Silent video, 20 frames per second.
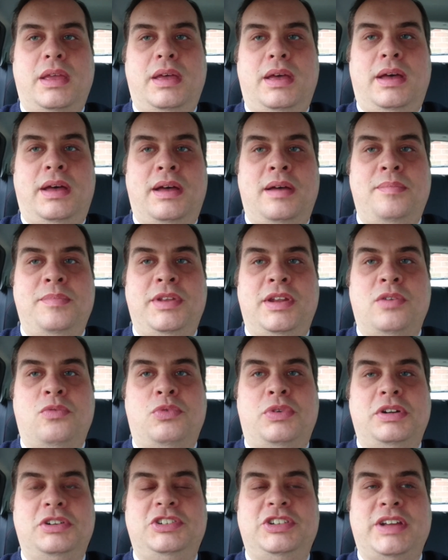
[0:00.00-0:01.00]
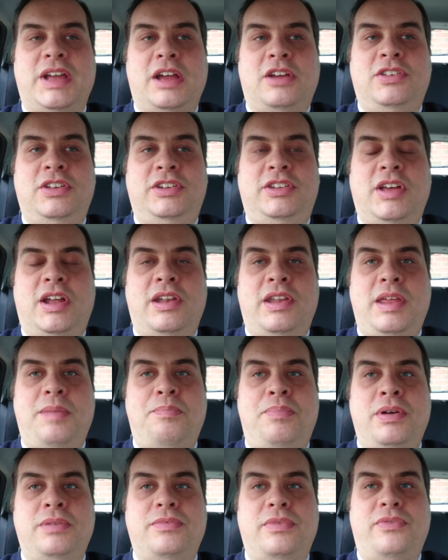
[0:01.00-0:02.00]
watching it, because he
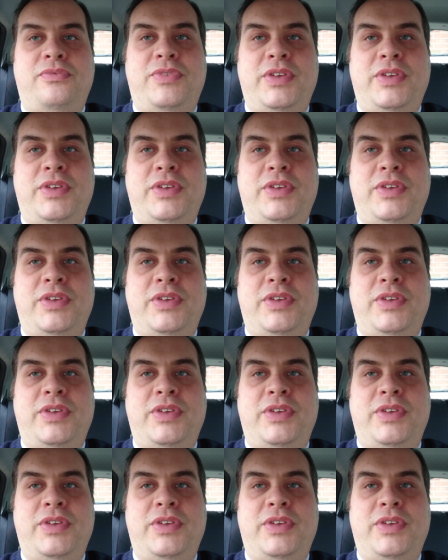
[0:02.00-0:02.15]
put